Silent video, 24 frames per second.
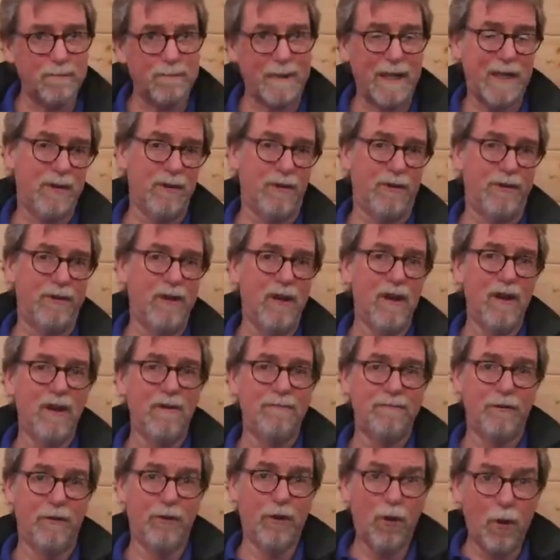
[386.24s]
be good
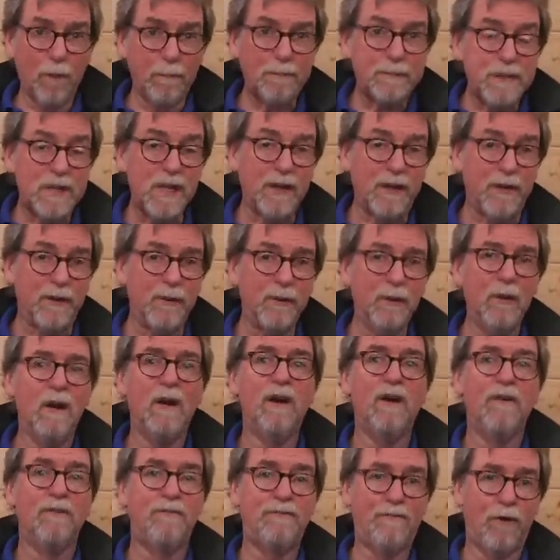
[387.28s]
for up to
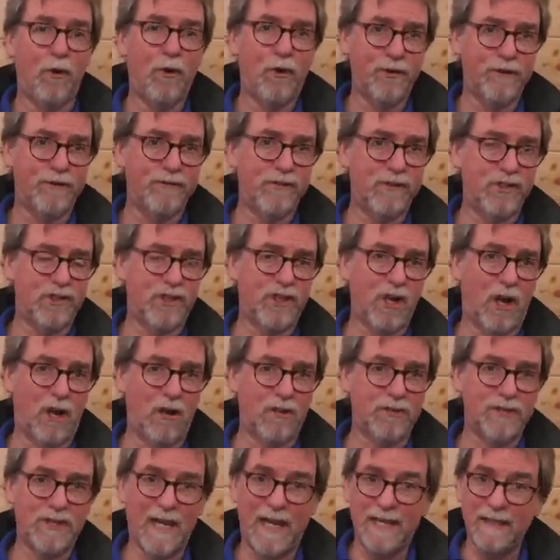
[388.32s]
400
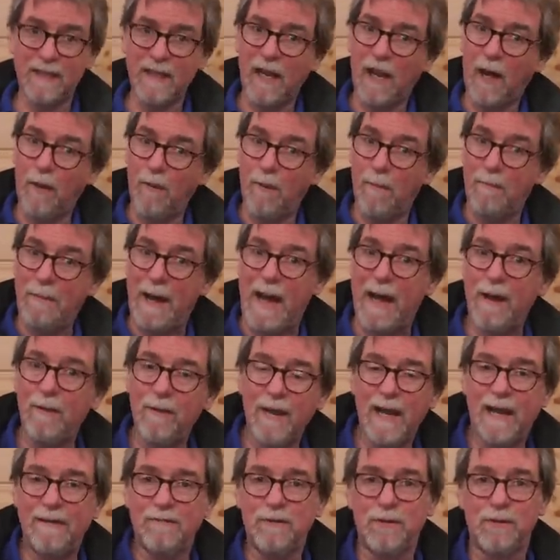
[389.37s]
shots in the lower power
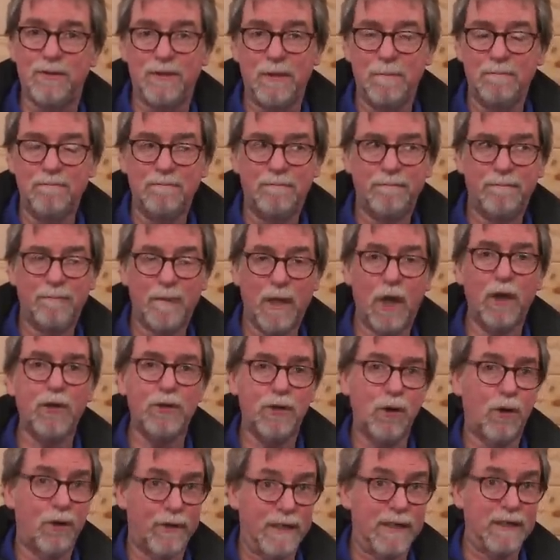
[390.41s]
levels,
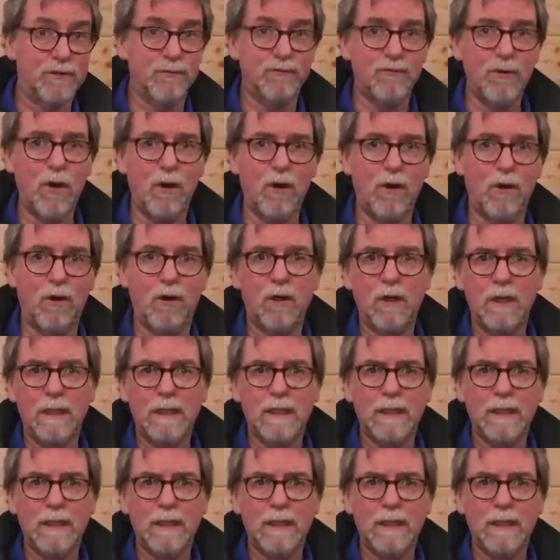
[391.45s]
according to Raw,